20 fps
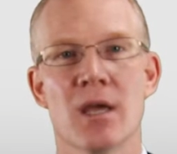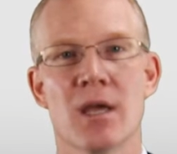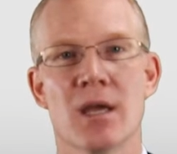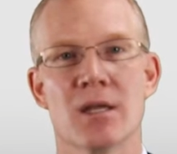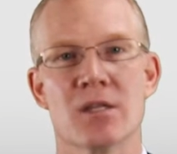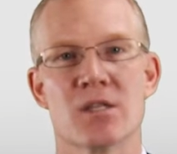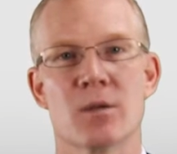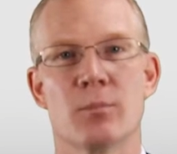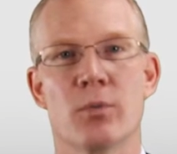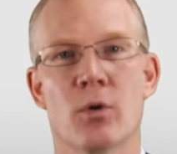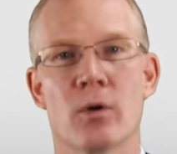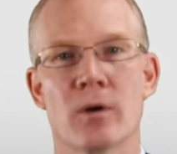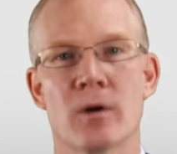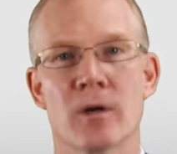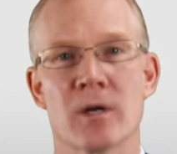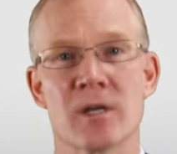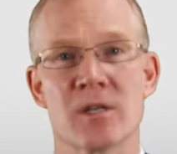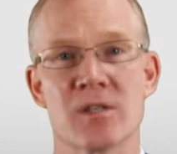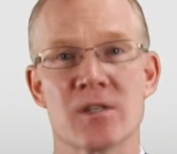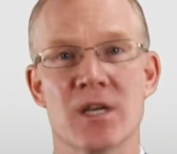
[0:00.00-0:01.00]
and support
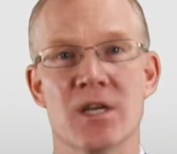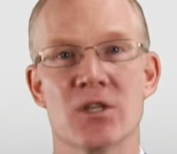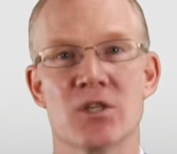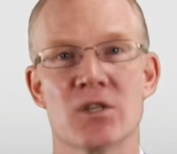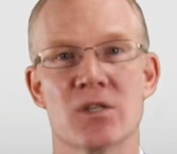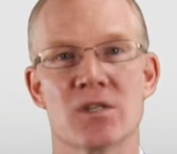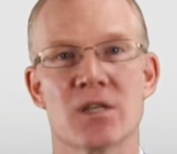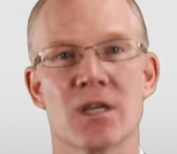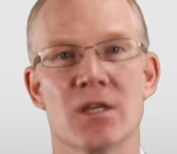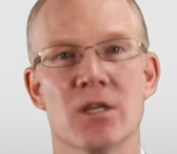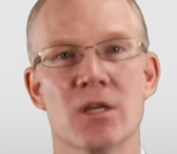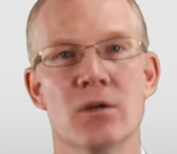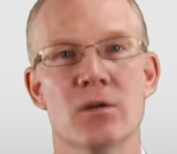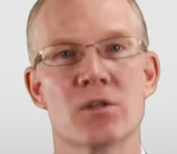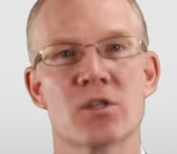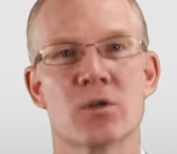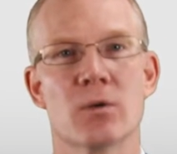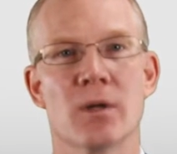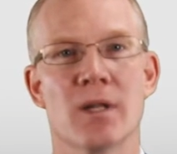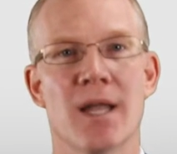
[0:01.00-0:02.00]
organizations can
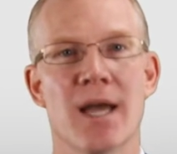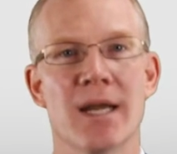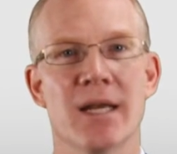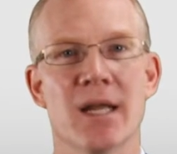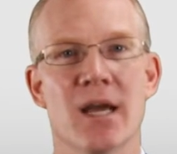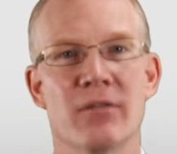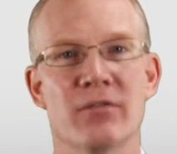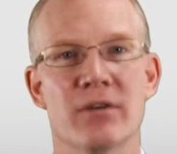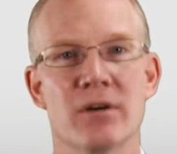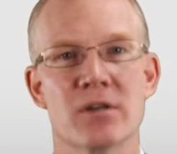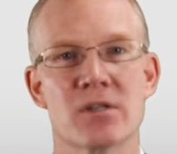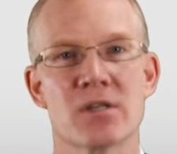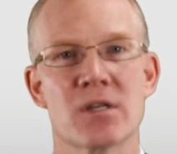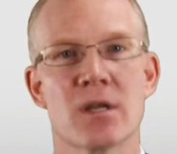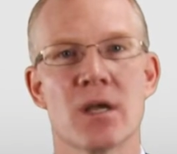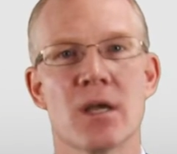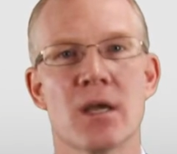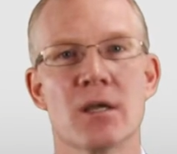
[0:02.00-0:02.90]
use to align efforts,